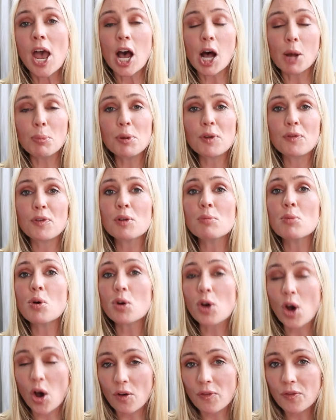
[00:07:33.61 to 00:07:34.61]
help you feel
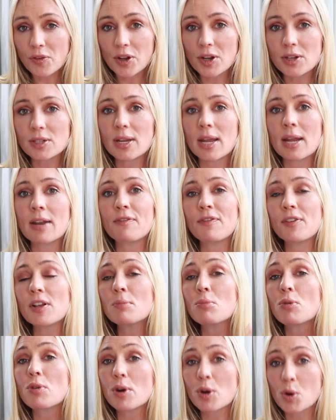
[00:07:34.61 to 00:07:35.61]
more confident and
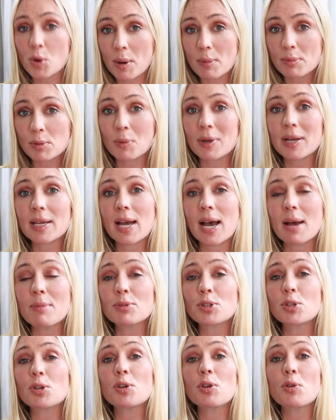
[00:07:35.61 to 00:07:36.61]
feel more equipped when it
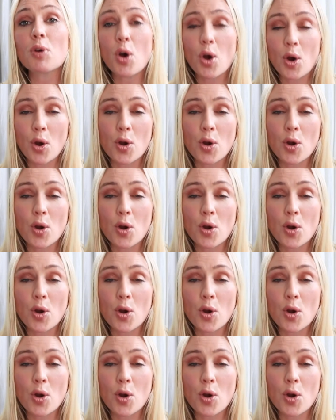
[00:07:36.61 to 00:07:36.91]
comes to your